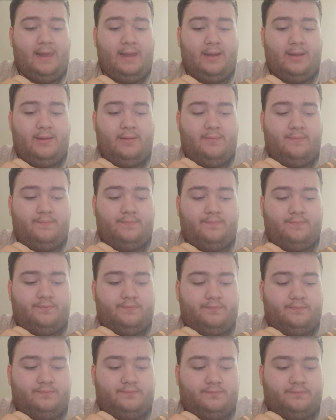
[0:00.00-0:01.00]

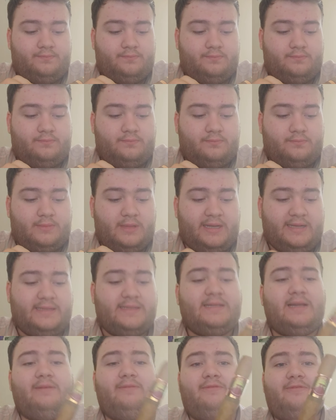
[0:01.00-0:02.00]

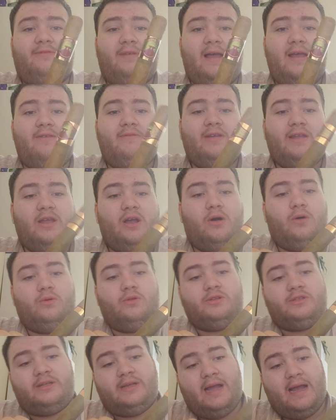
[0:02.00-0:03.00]
It's a very
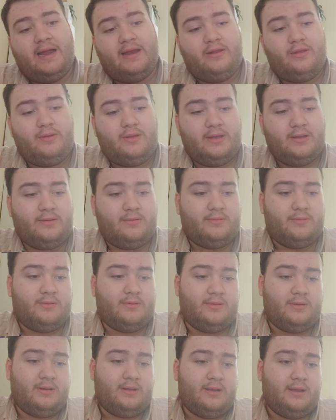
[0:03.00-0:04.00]
old cigar, and you
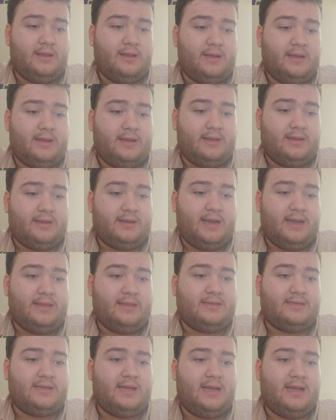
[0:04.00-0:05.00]
can
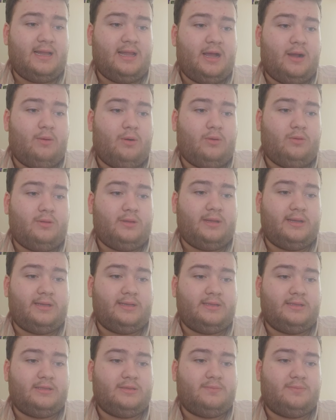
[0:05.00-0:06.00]
kind of tell how old it
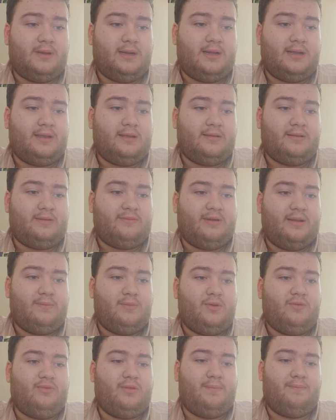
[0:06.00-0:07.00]
is by, if I
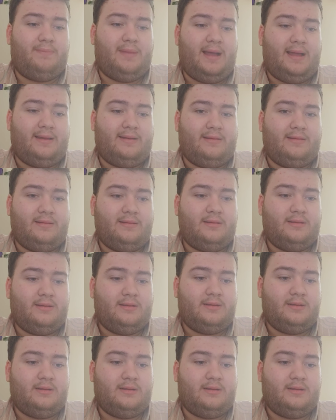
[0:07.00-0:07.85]
move the band,